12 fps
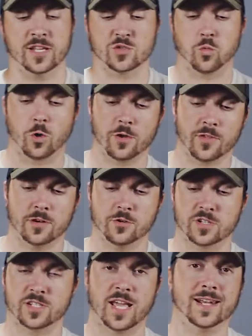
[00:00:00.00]
it's worth
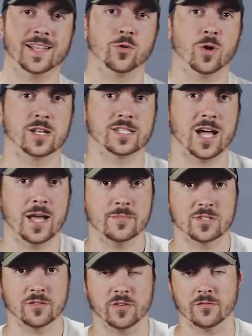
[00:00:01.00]
understanding what
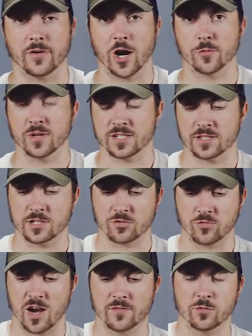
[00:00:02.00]
types of environments
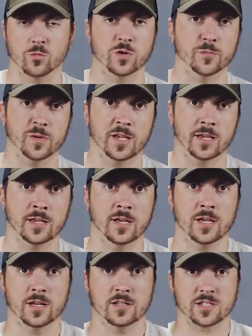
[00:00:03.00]
this rifle would be
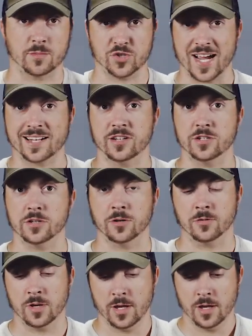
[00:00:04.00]
subjected
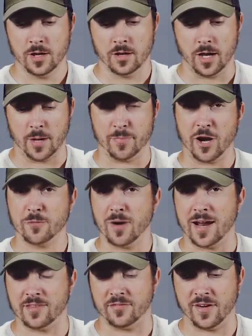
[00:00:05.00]
to. Bear in
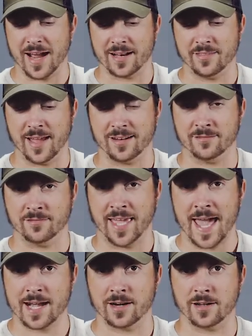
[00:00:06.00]
mind the fact that
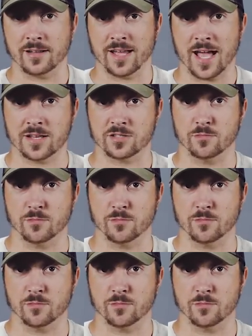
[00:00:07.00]
Canada has